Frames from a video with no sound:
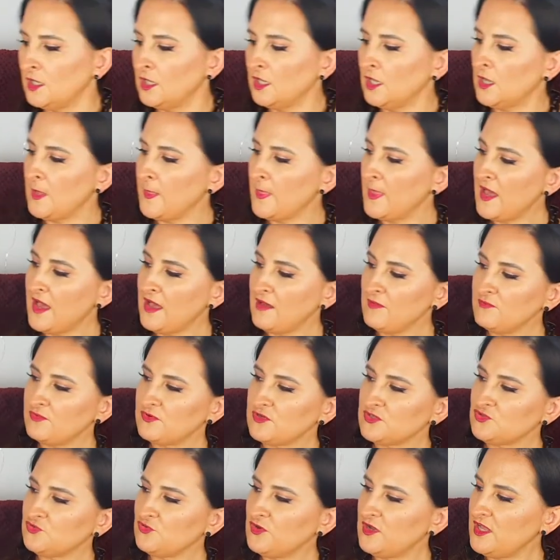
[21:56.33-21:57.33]
Number
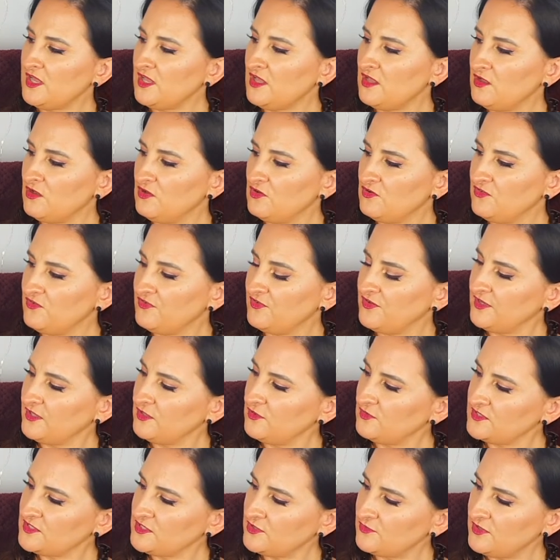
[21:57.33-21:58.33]
12, it
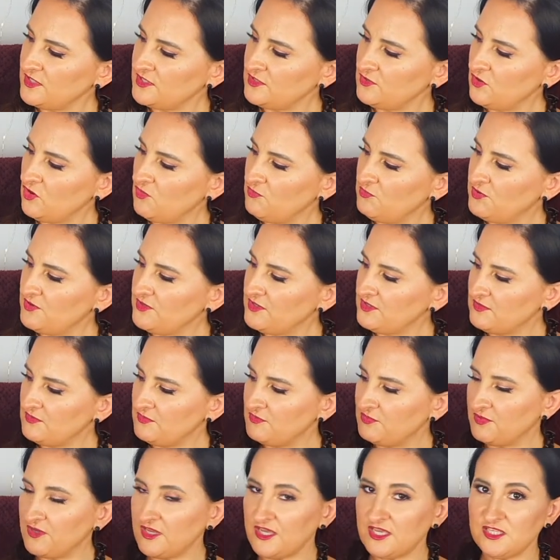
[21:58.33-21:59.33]
looks already open,
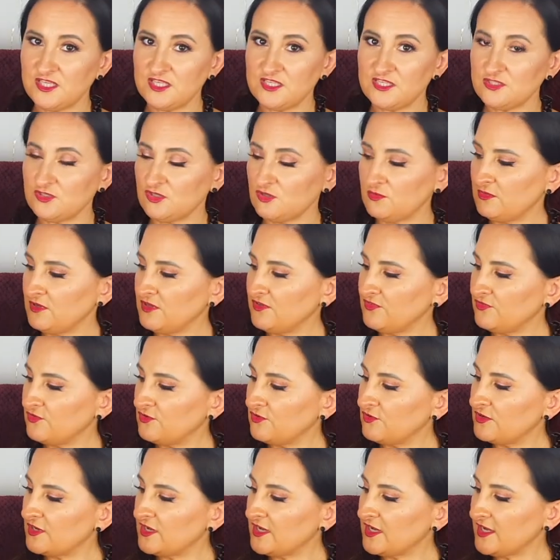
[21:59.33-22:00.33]
but it's not my
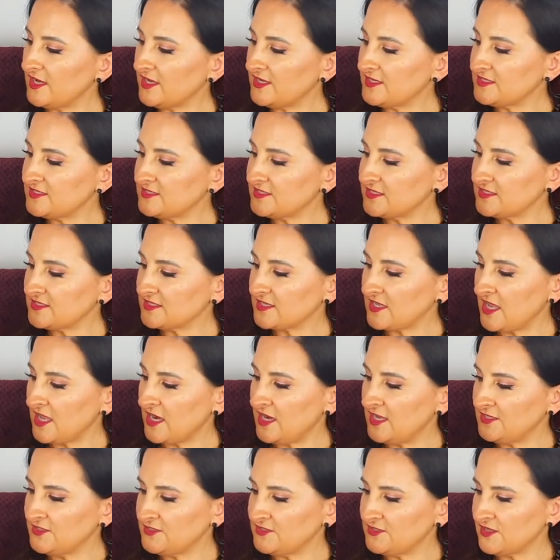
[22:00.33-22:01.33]
fault, guys. This
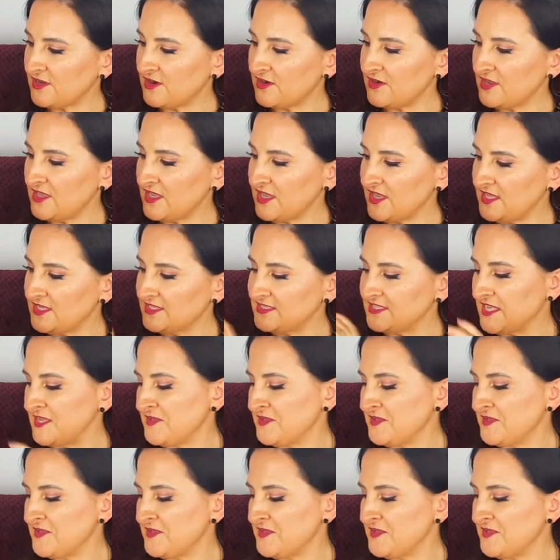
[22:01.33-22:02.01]
calendar is,